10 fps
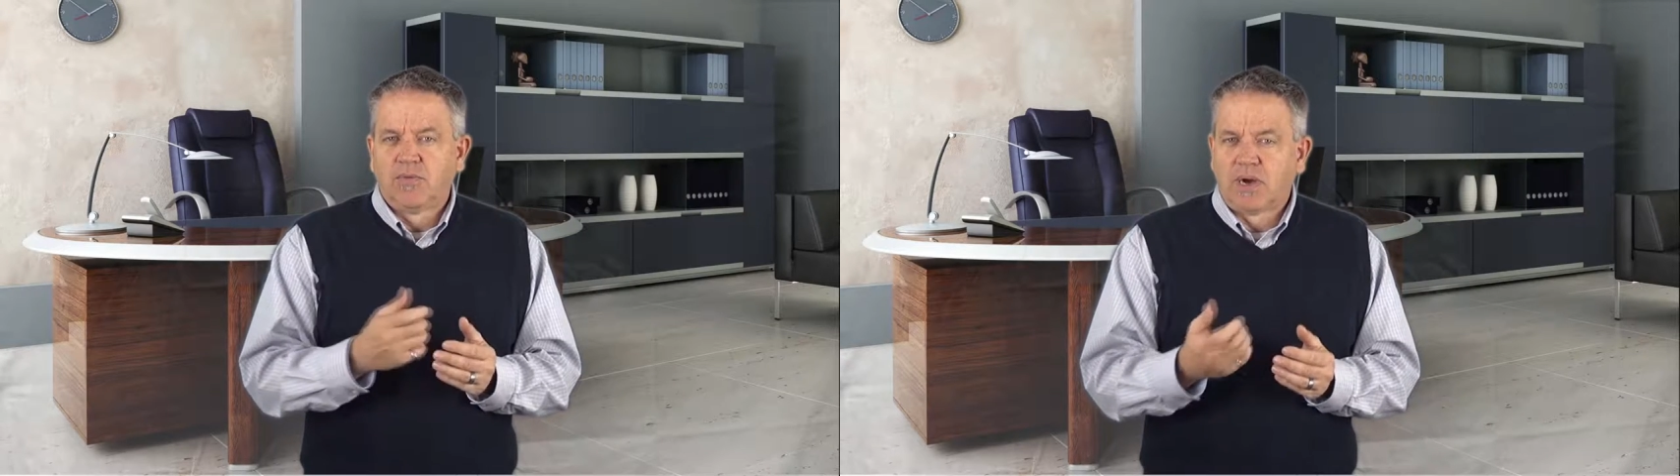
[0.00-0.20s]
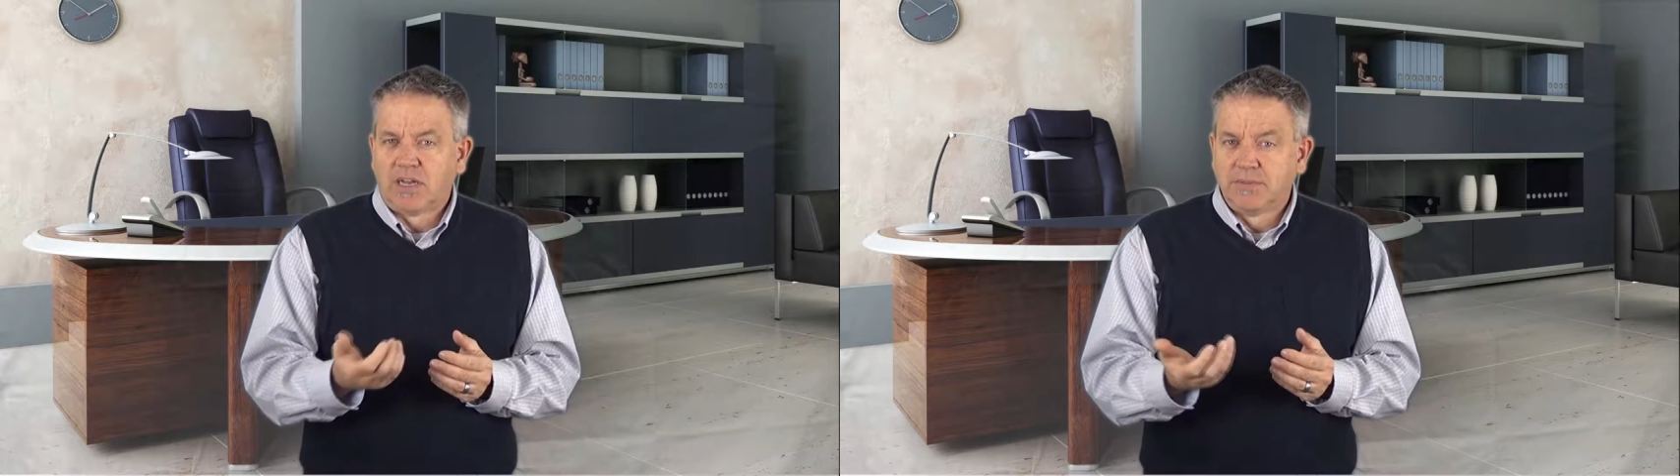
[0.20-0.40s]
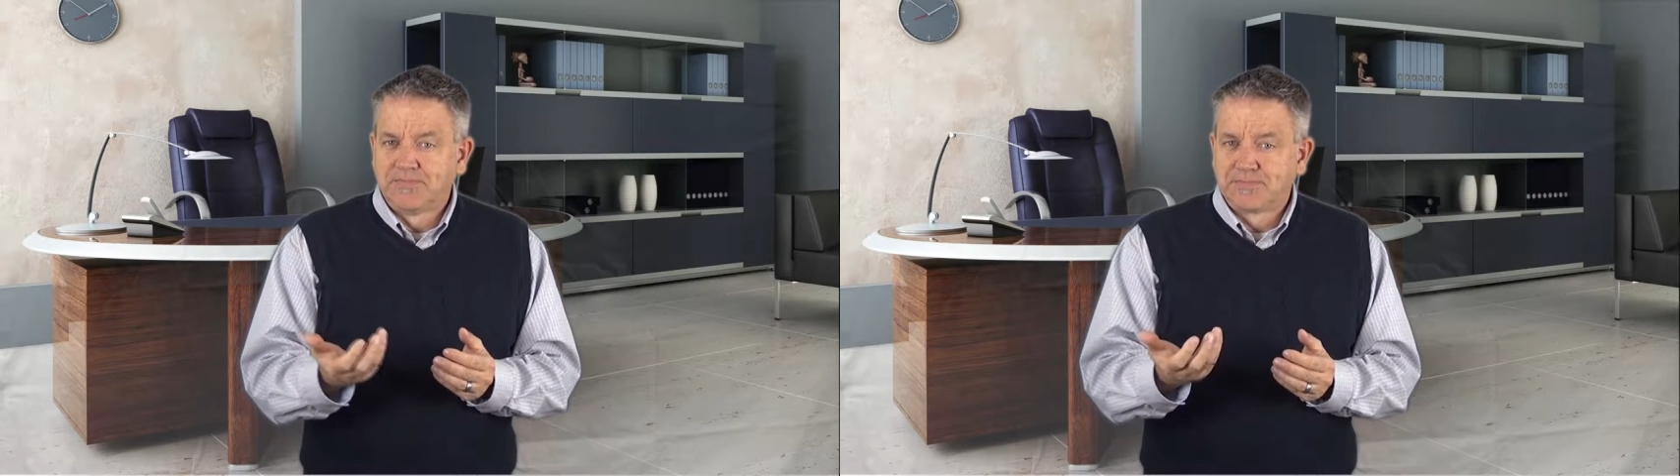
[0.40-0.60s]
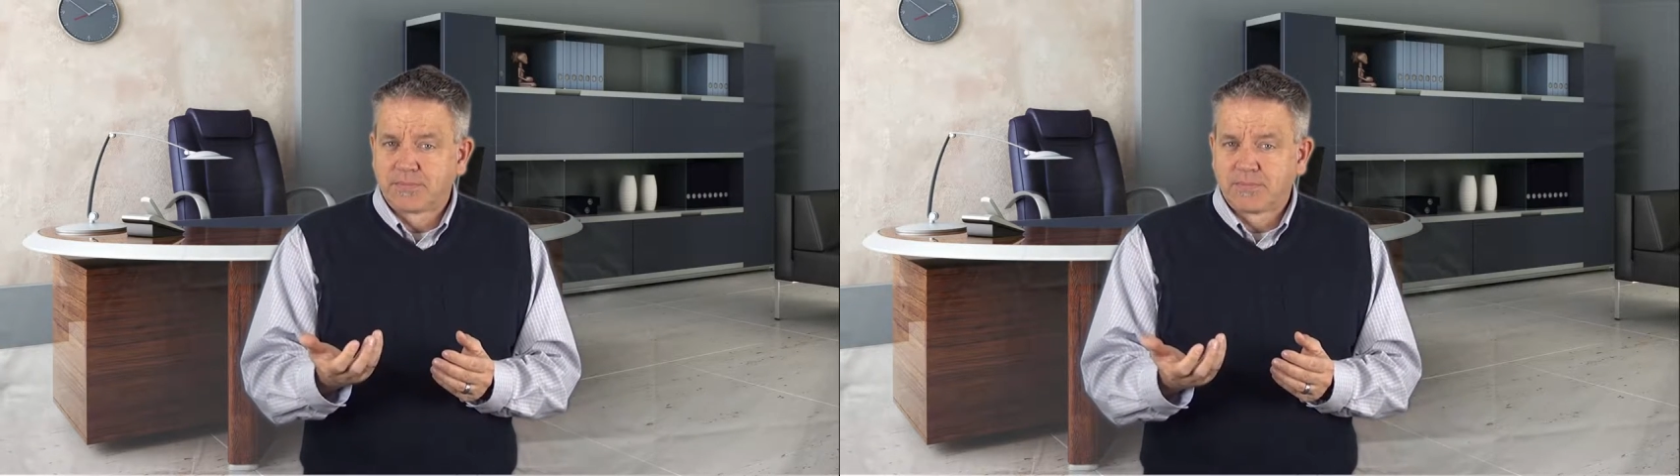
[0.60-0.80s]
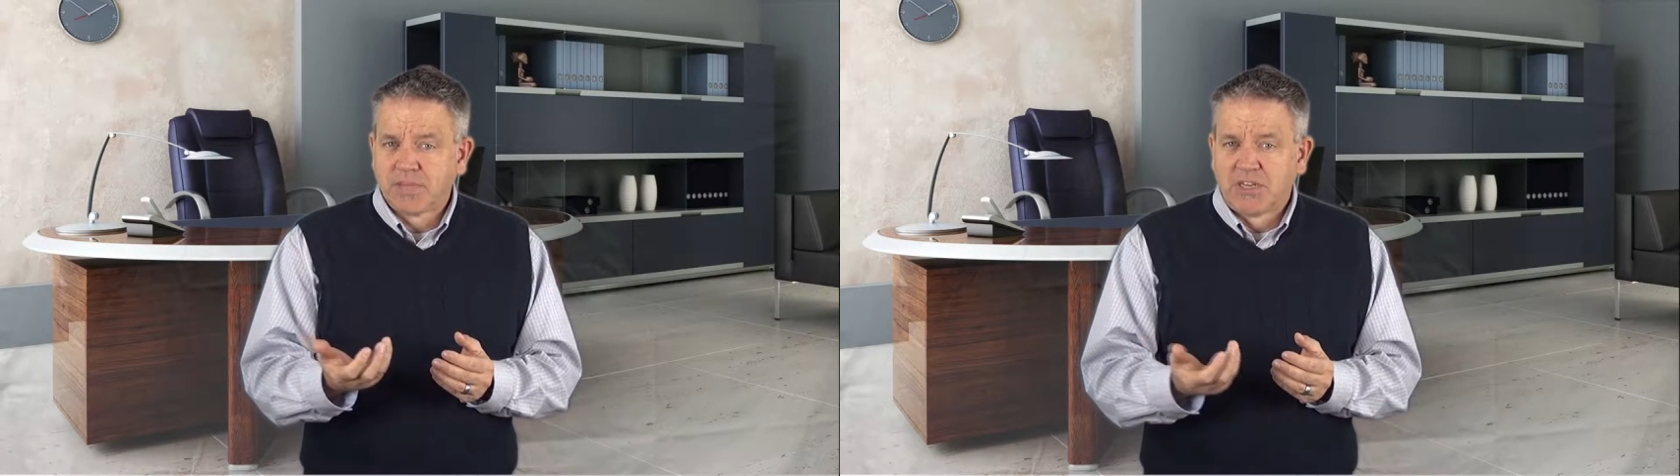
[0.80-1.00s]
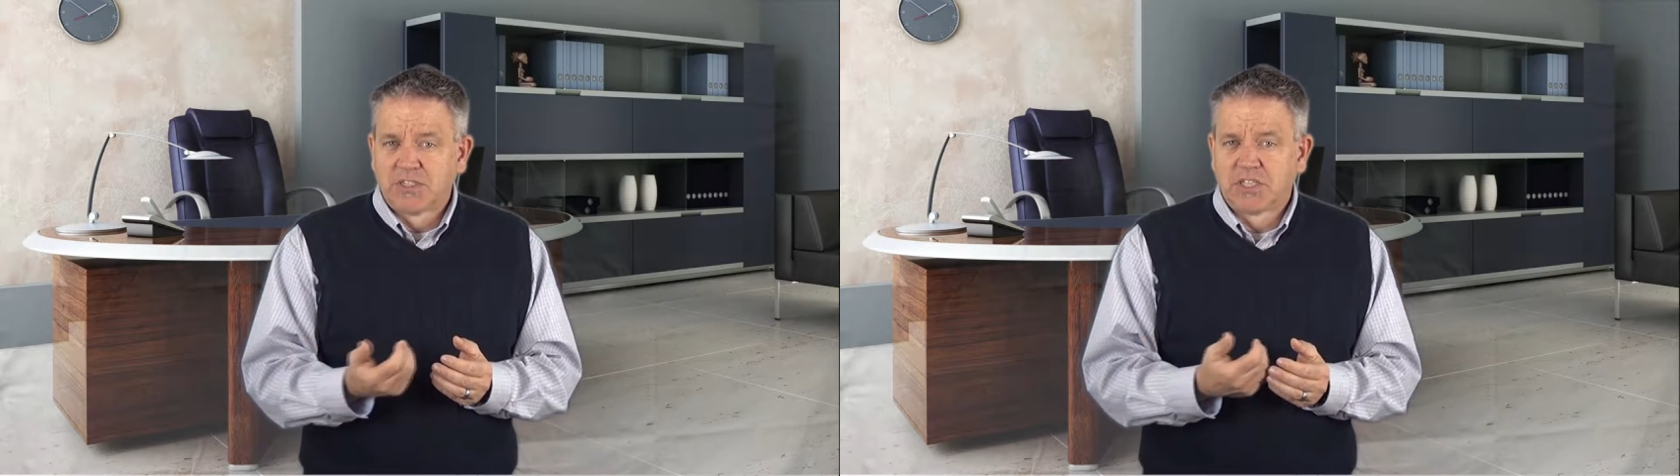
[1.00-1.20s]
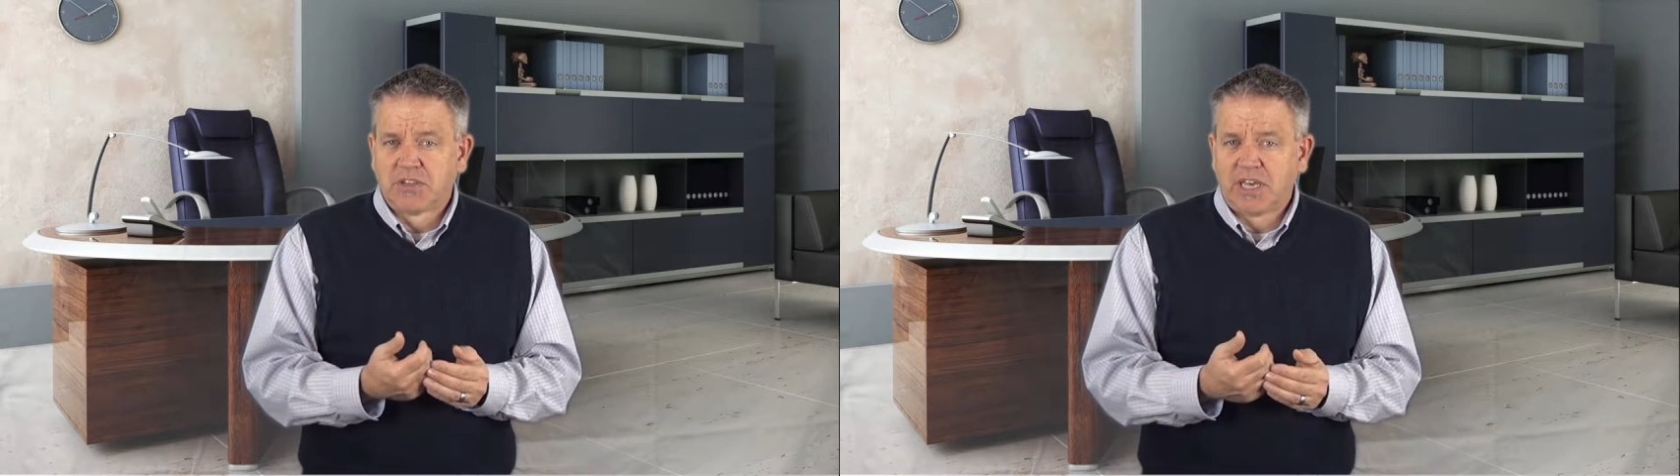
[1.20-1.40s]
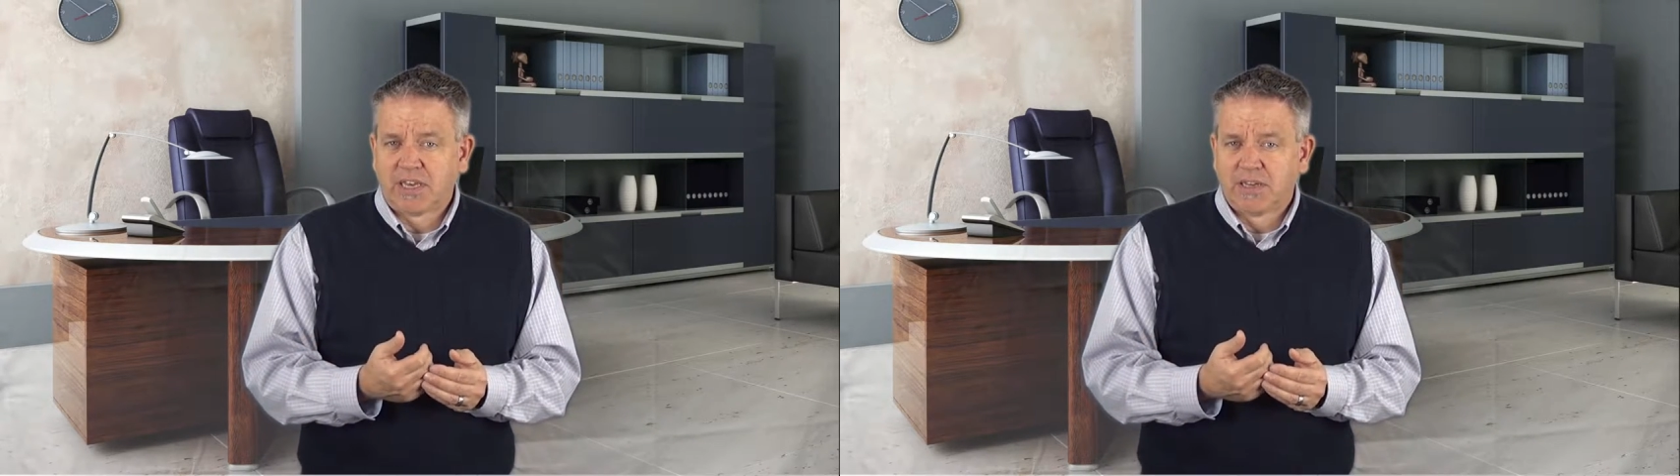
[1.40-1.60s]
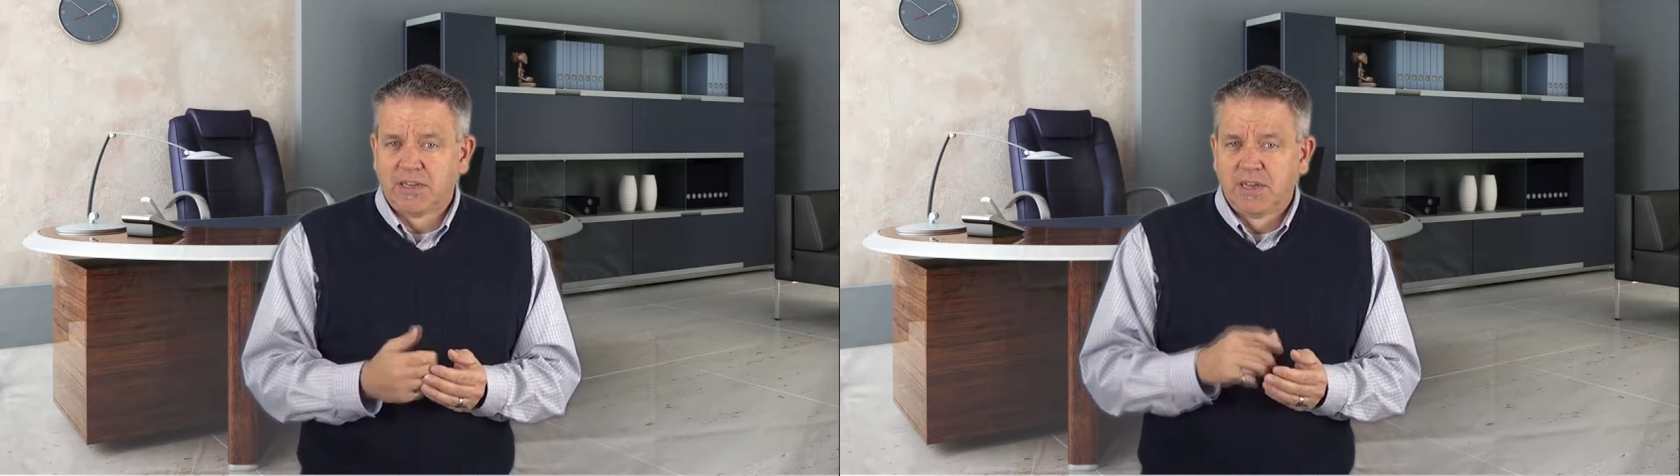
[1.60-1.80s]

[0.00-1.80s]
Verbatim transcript: Well, here's the thing.